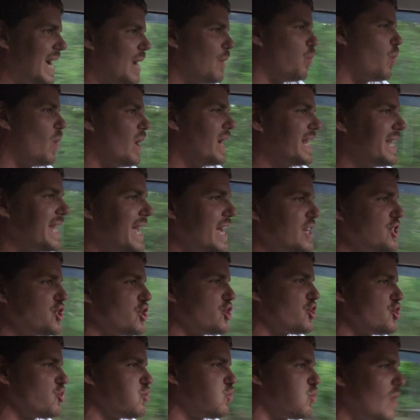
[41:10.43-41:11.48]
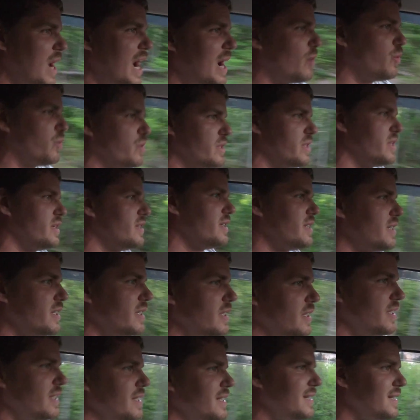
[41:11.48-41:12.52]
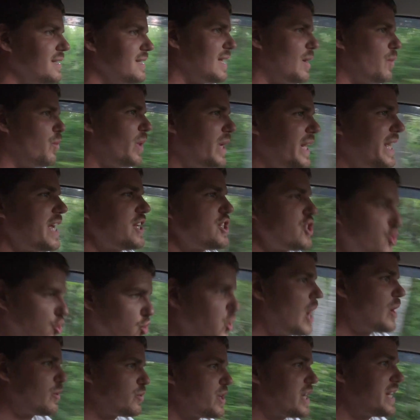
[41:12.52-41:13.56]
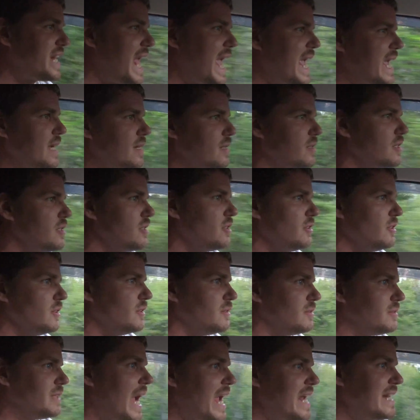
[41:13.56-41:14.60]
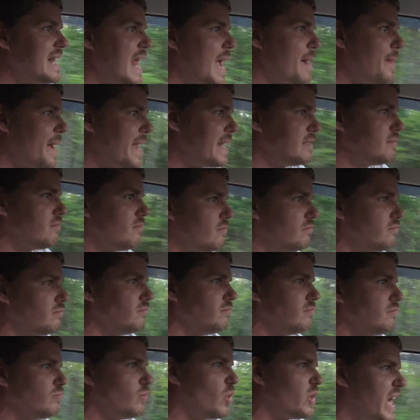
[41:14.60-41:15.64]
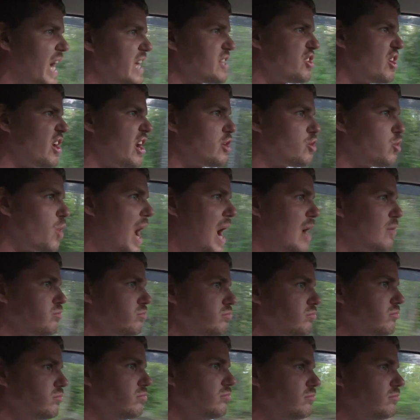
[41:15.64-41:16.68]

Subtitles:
I want to catch a trout. I want to catch a trout today. Dang nabbit, we're catching a trout.